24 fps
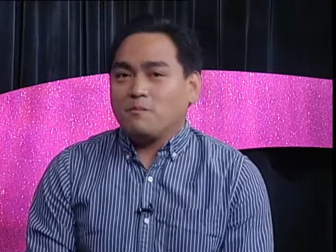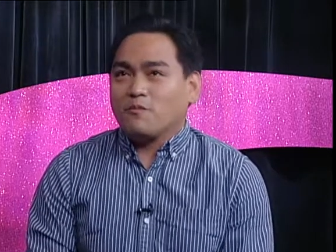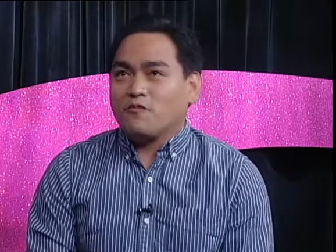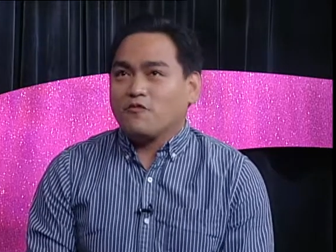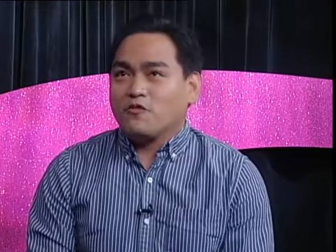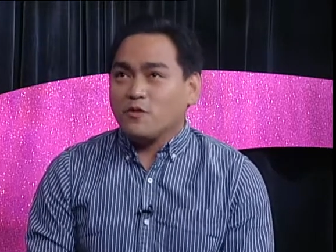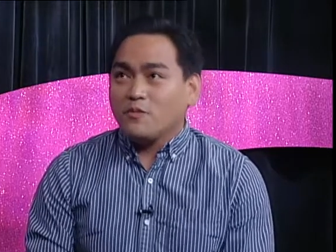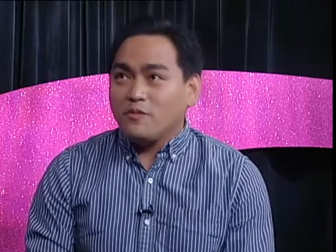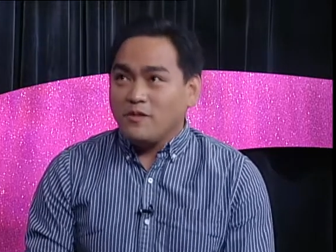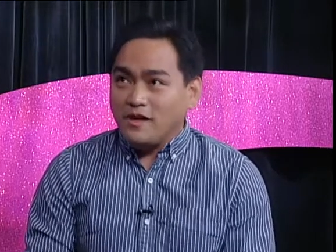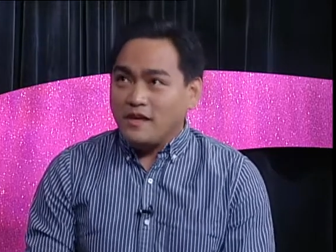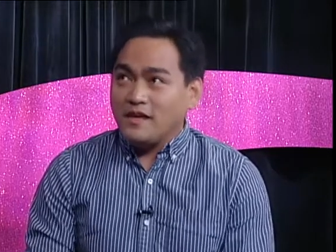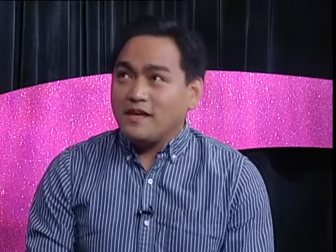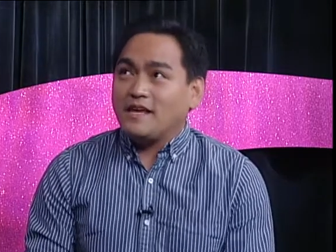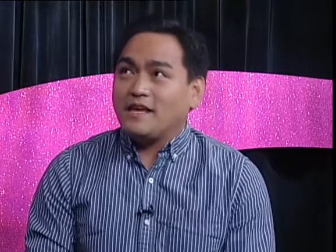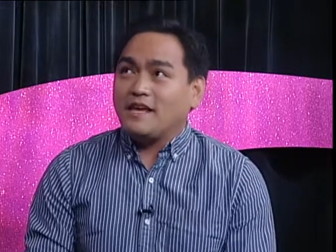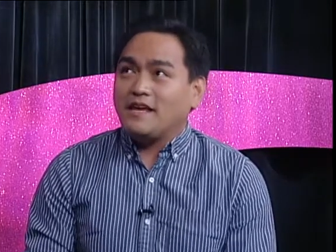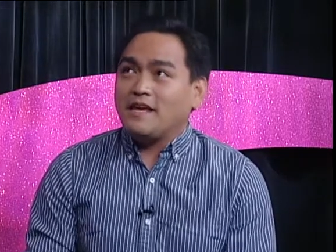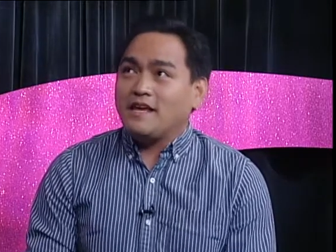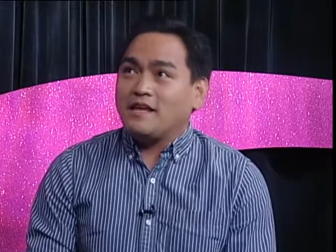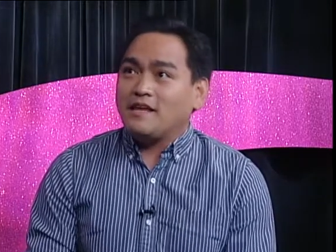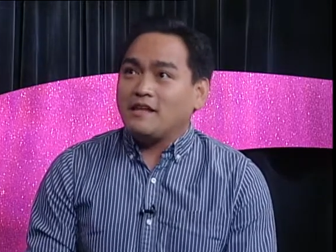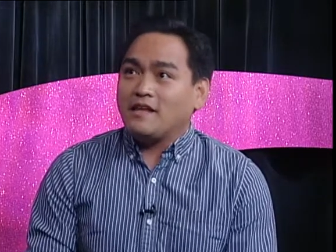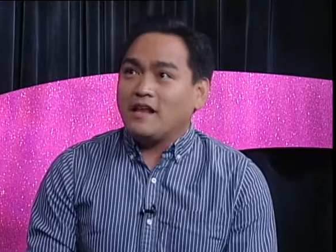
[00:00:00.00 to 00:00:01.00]
For me,
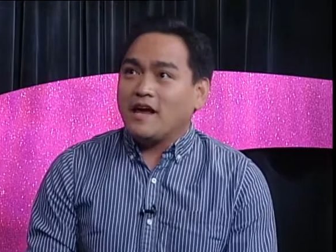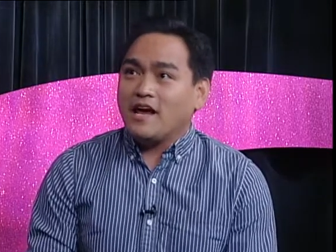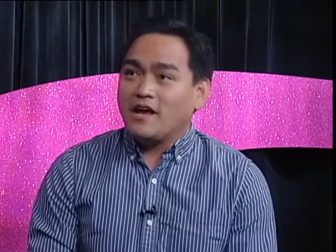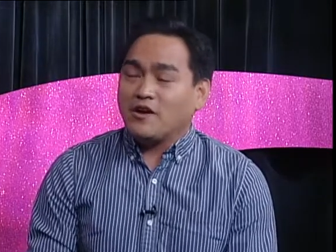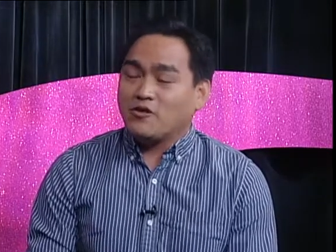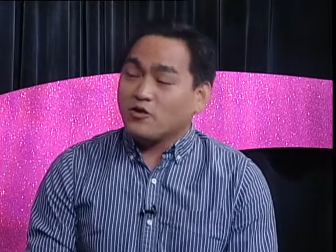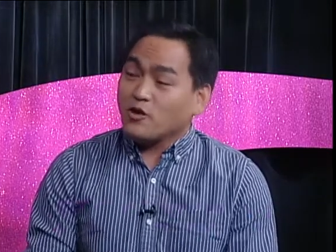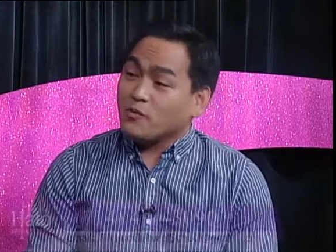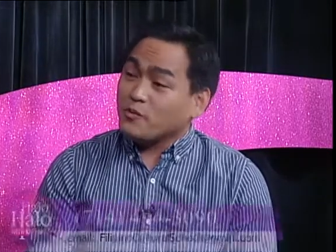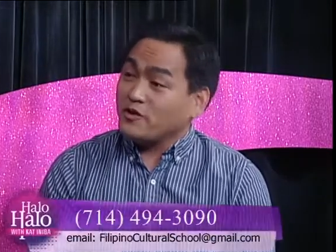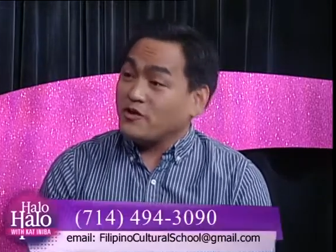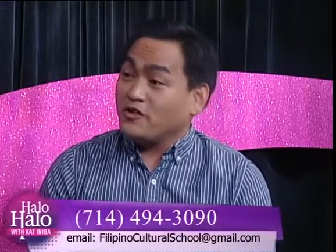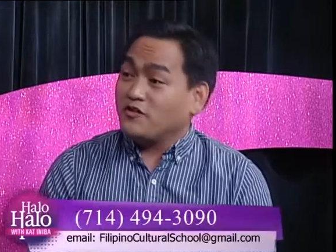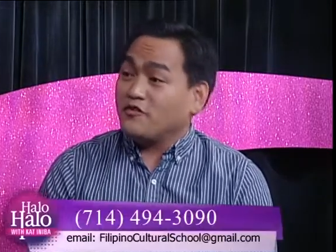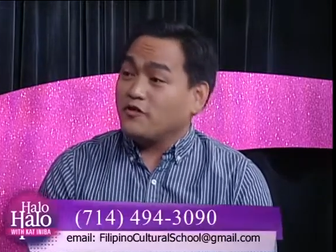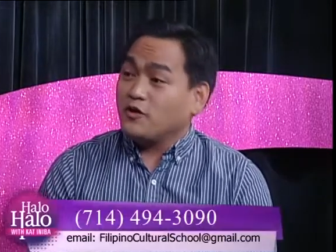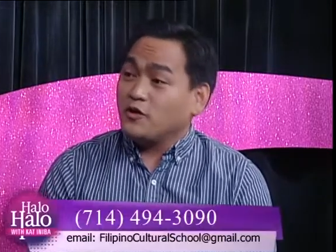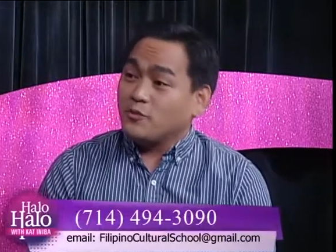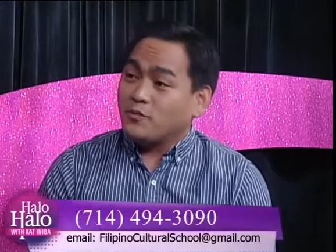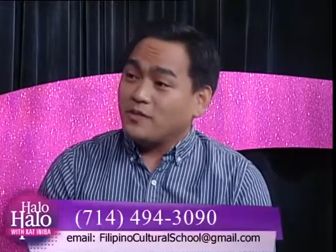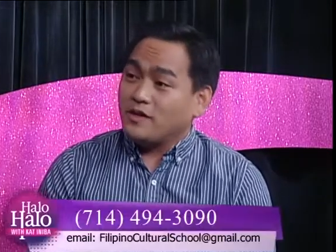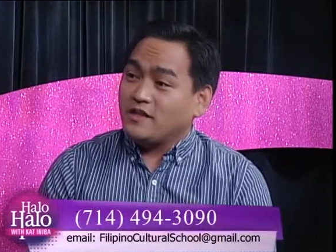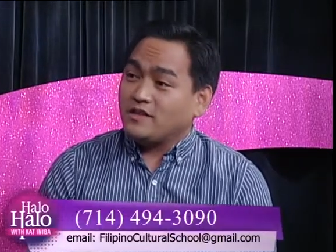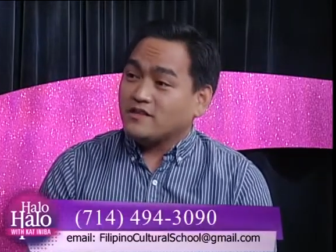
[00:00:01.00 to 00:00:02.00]
it, I grew up in the
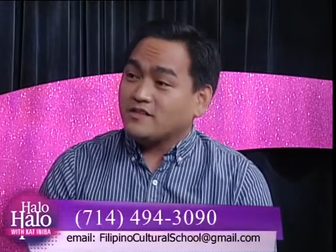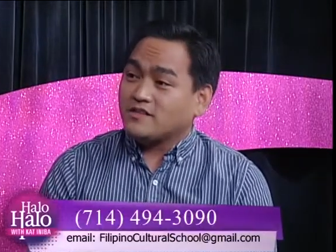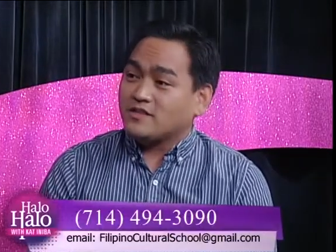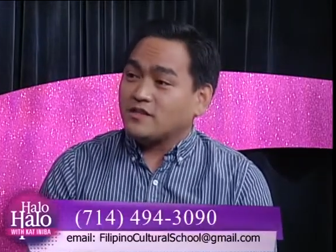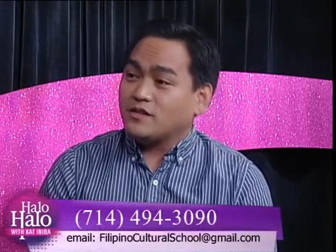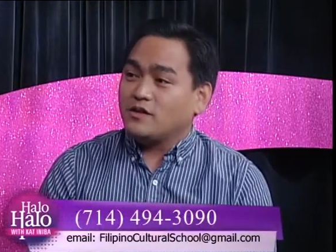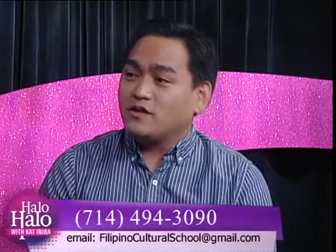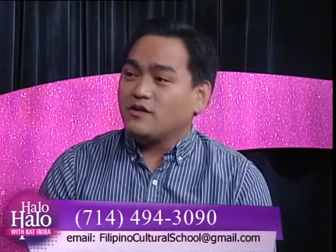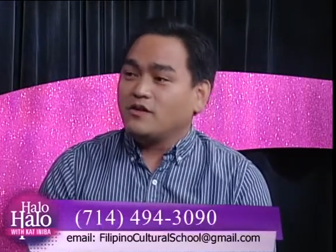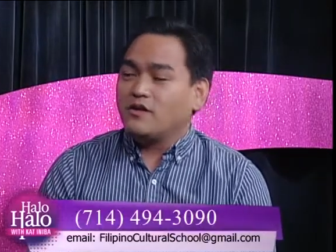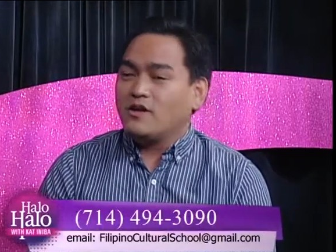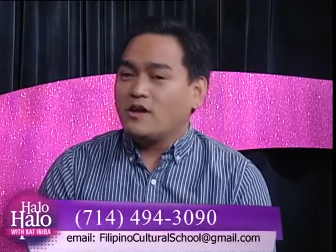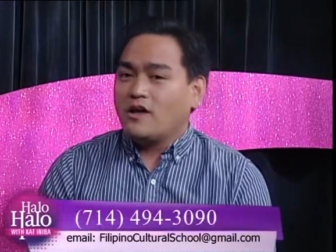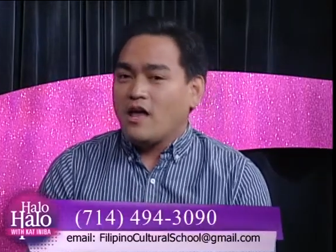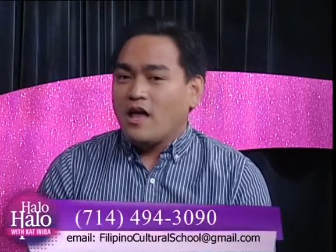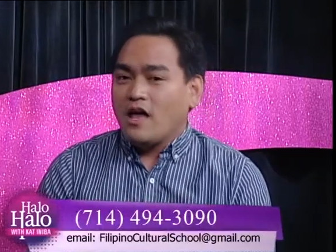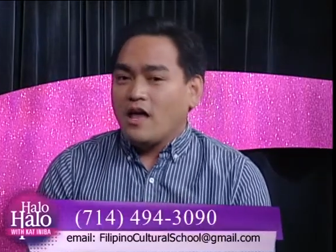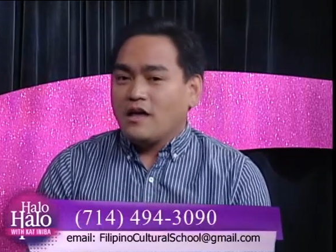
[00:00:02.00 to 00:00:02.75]
Philippines, so mm-hmm.